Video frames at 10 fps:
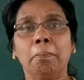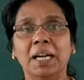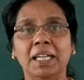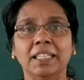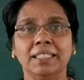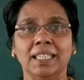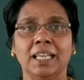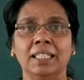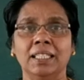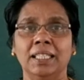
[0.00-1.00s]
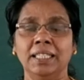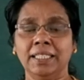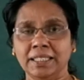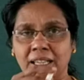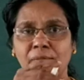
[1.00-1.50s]
but it
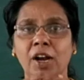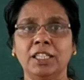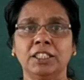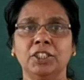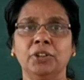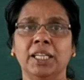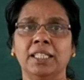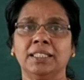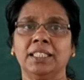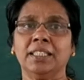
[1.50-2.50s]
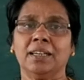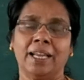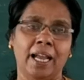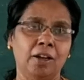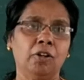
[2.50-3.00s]
is somewhat, you can see,
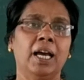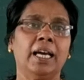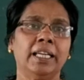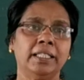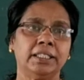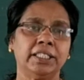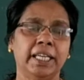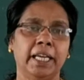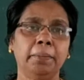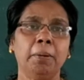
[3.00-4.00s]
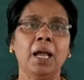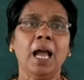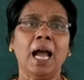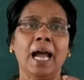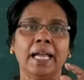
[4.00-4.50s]
triangular in
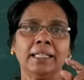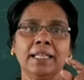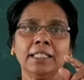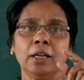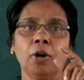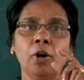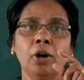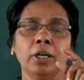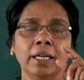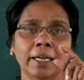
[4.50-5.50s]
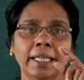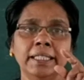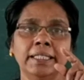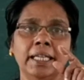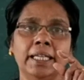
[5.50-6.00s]
shape, and that cone
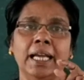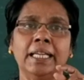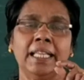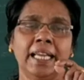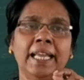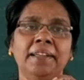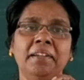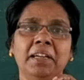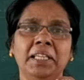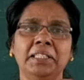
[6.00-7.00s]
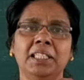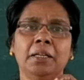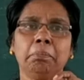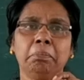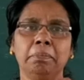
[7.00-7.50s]
region at the end
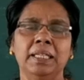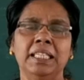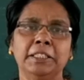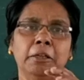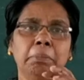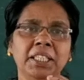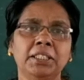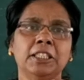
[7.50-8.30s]
region little bit